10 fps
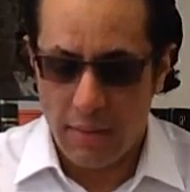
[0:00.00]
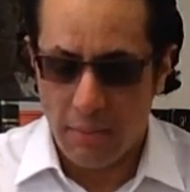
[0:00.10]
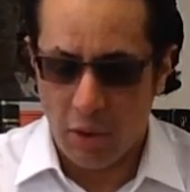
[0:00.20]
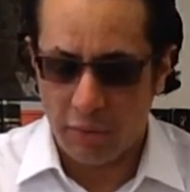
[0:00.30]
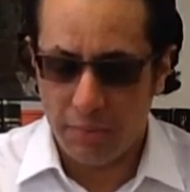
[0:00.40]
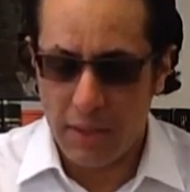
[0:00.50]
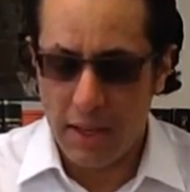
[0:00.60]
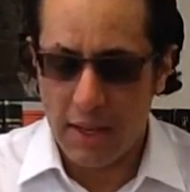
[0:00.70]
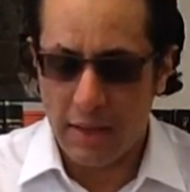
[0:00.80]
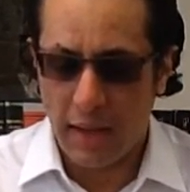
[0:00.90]
must
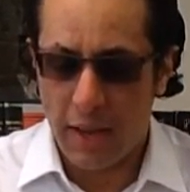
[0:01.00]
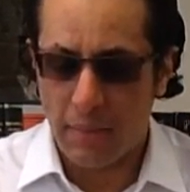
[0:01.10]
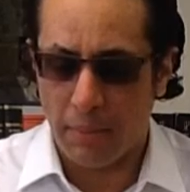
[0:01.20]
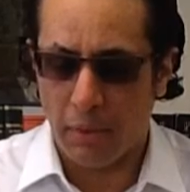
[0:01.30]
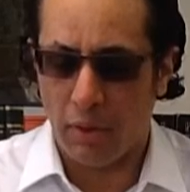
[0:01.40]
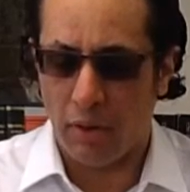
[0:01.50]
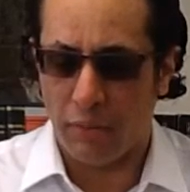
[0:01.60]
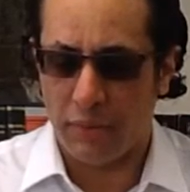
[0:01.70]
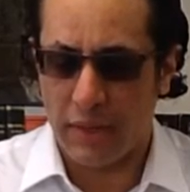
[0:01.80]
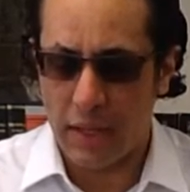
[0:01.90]
be incapable
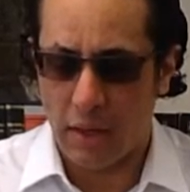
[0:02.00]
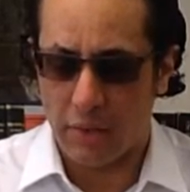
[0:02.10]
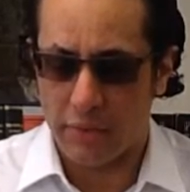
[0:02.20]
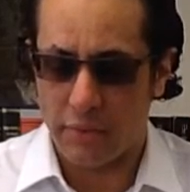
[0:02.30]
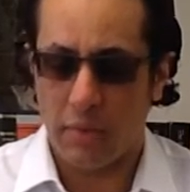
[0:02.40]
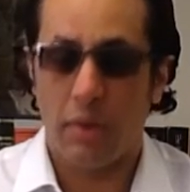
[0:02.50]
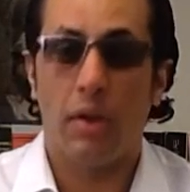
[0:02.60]
of tears.